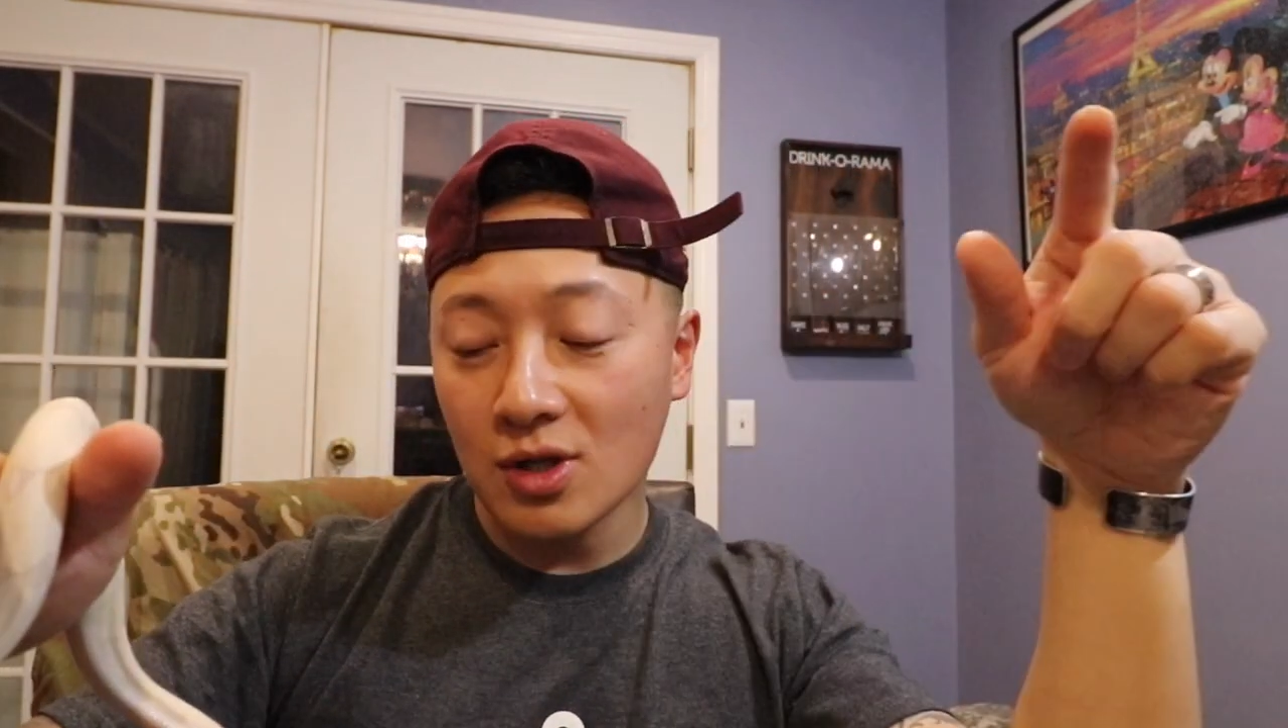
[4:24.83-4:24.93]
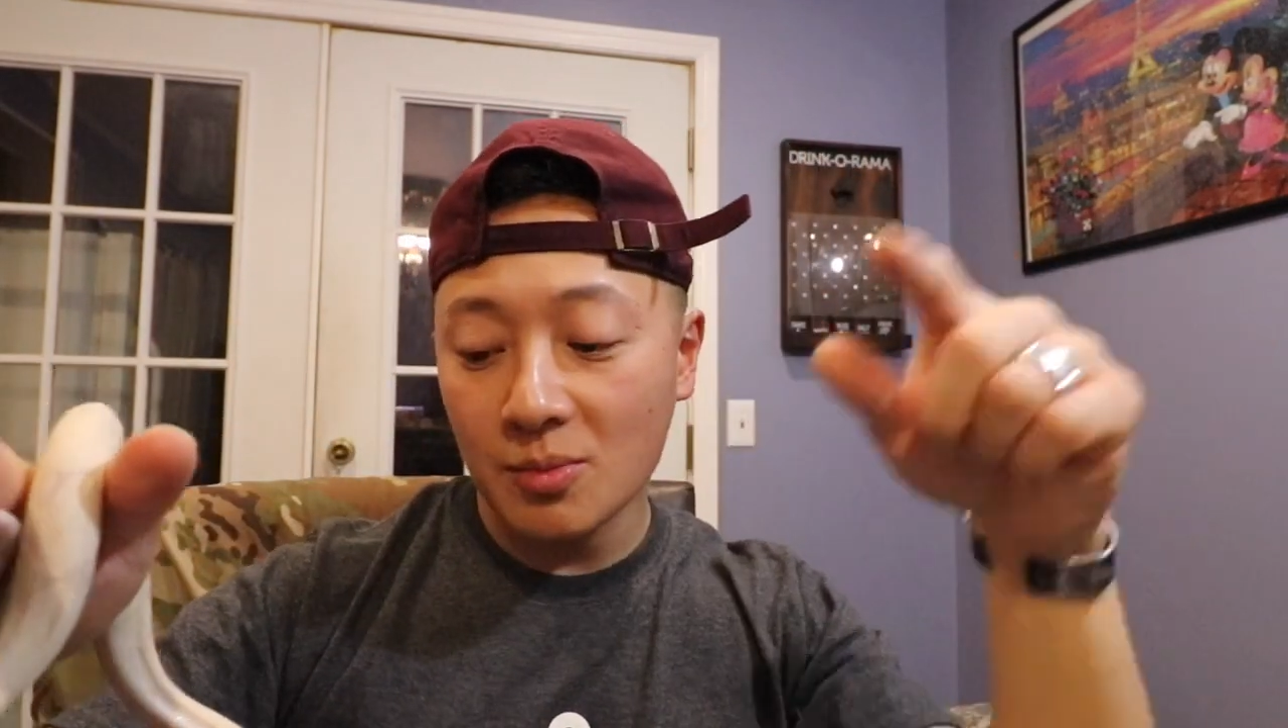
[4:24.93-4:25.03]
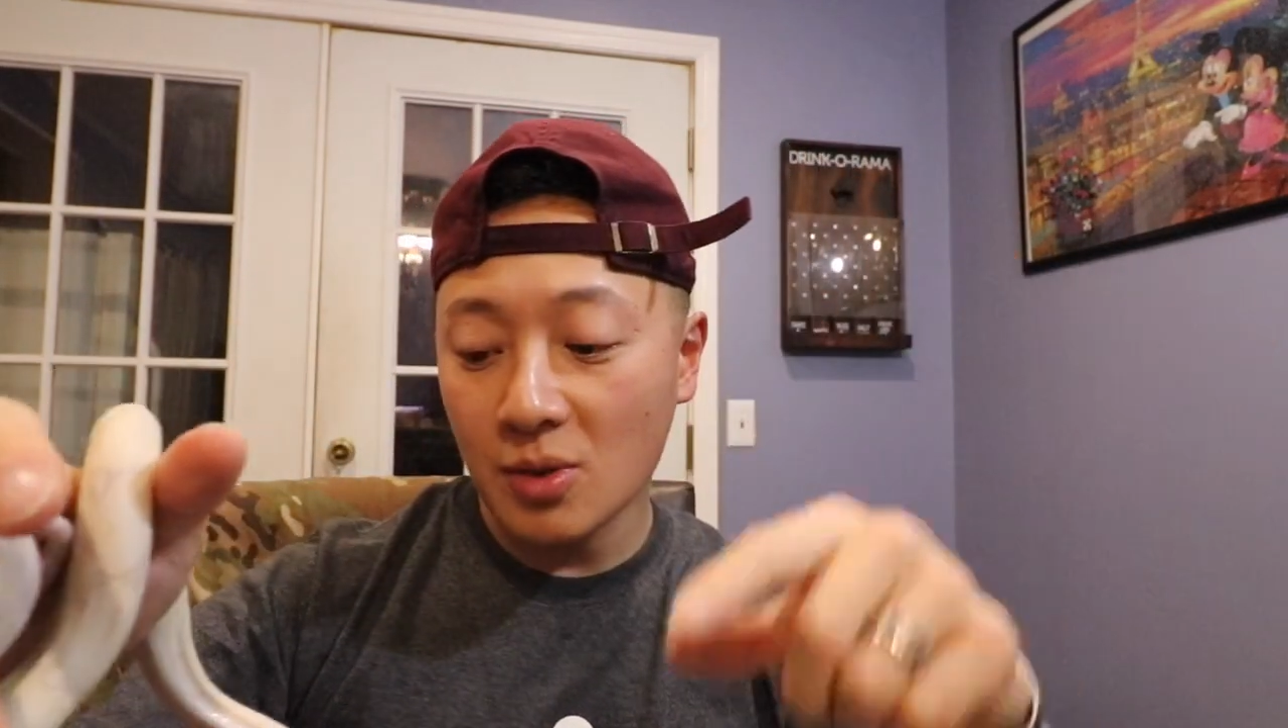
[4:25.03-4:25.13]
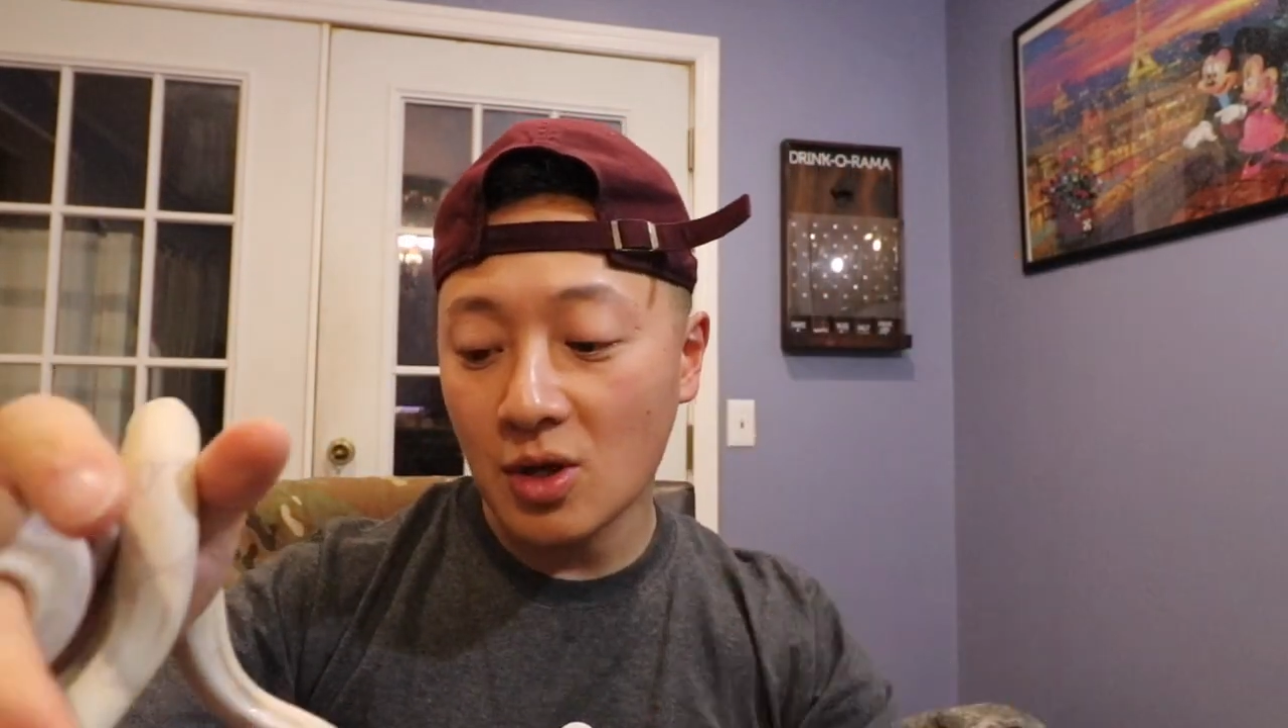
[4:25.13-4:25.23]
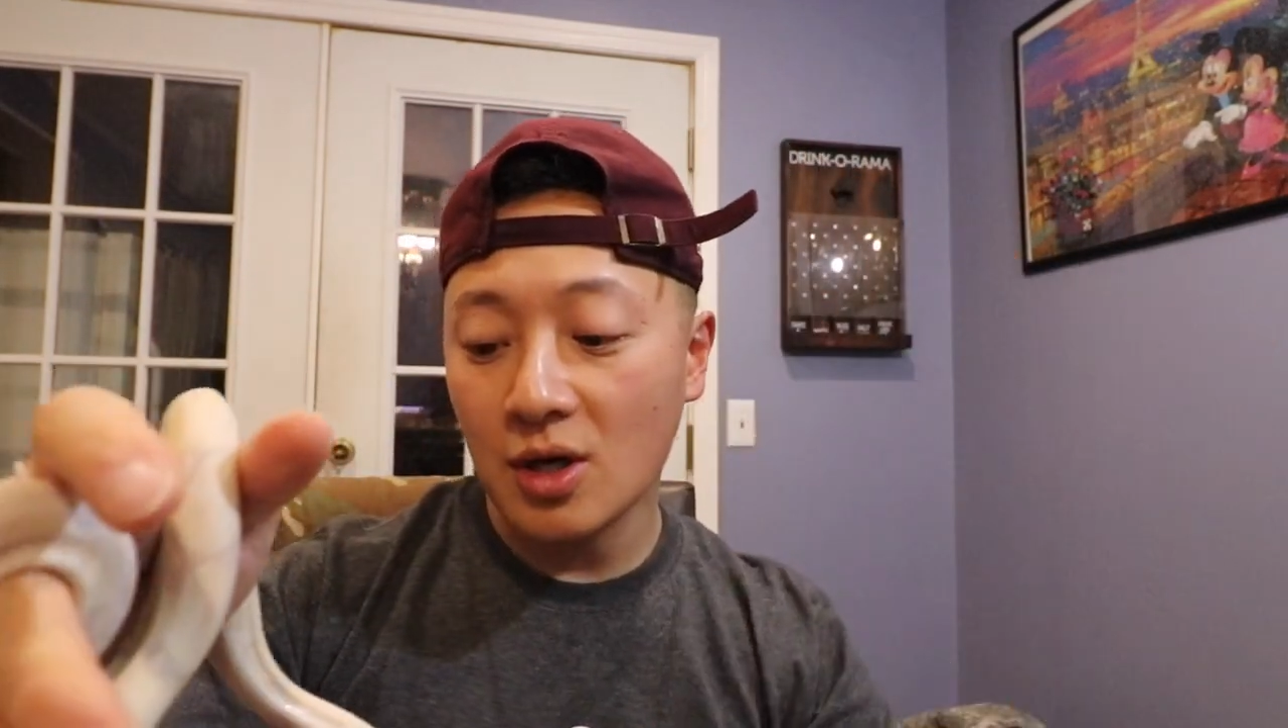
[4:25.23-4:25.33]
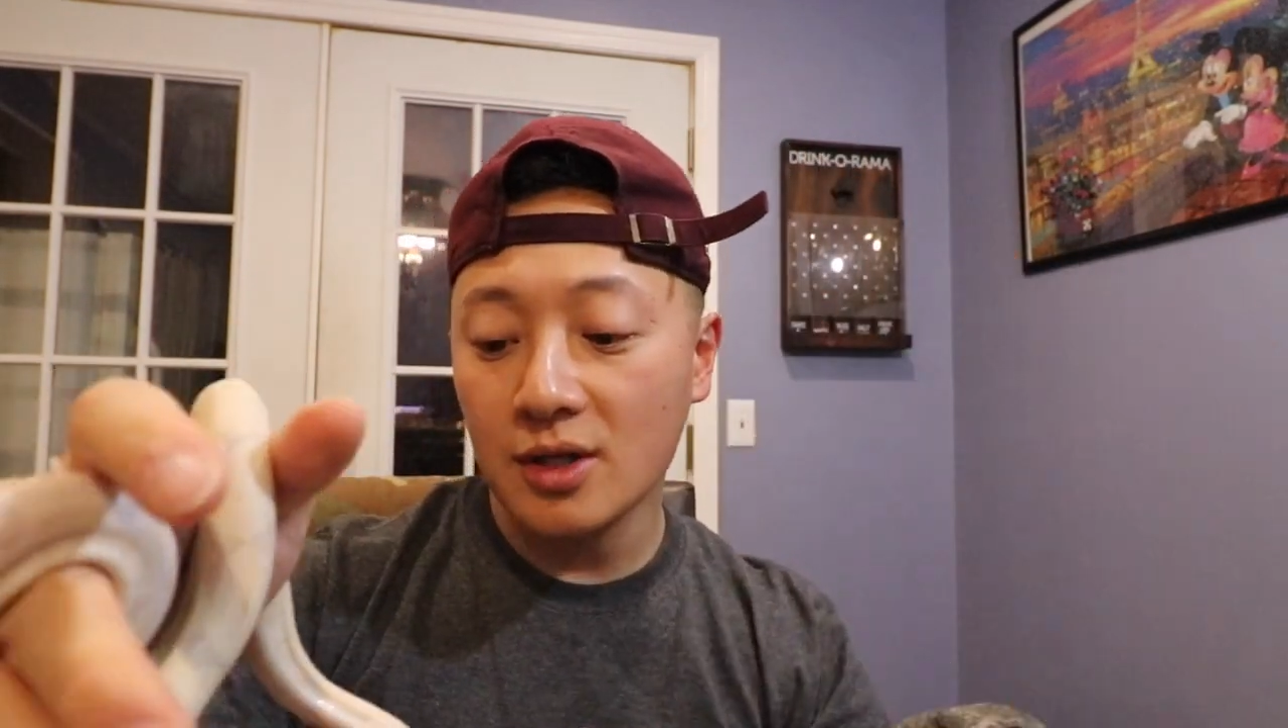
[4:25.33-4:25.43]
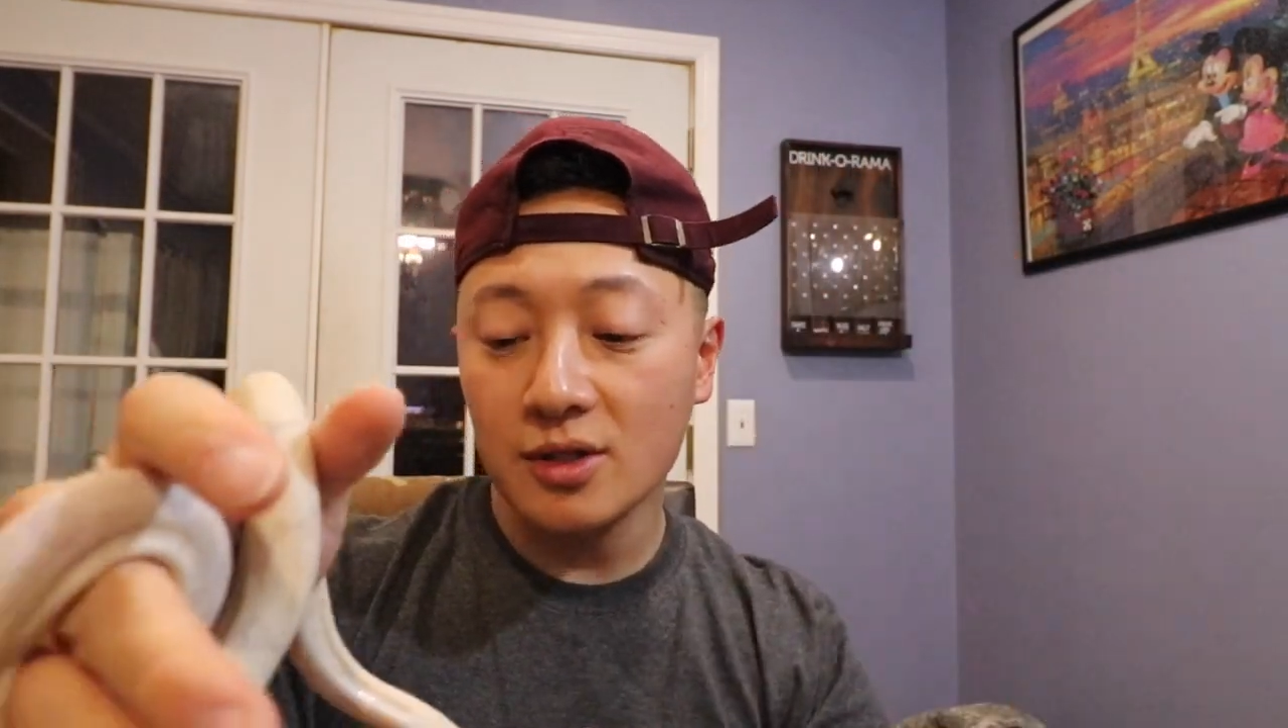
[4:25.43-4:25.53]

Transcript: up on,